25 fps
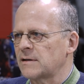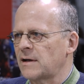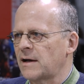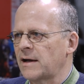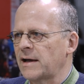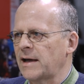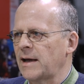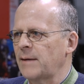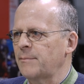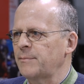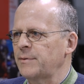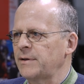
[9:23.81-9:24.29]

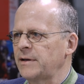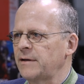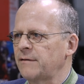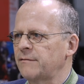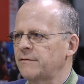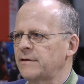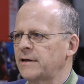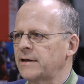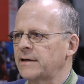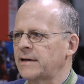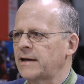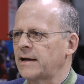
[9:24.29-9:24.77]
are happy
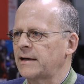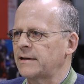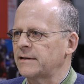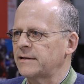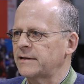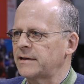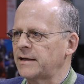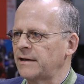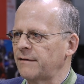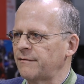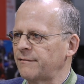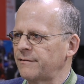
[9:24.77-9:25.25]
if they
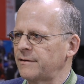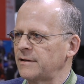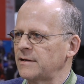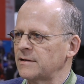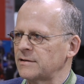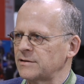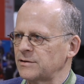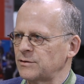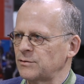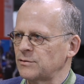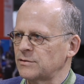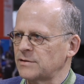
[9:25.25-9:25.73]
can give
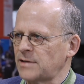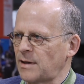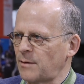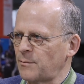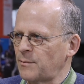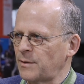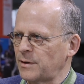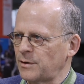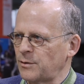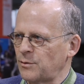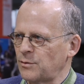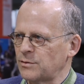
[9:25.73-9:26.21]
this to
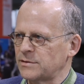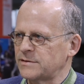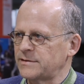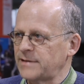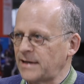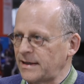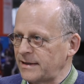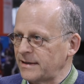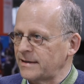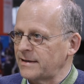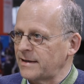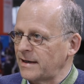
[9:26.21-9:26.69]
someone who is
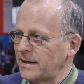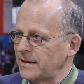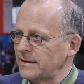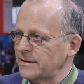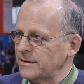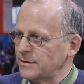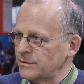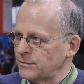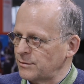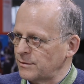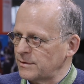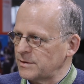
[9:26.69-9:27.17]

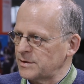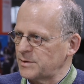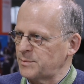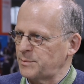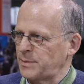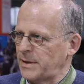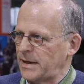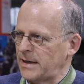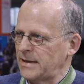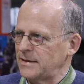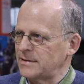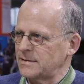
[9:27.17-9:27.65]
dedicated to the
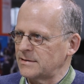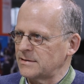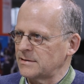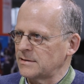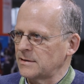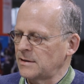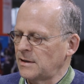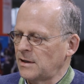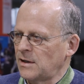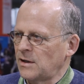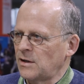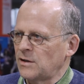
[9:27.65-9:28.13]
space.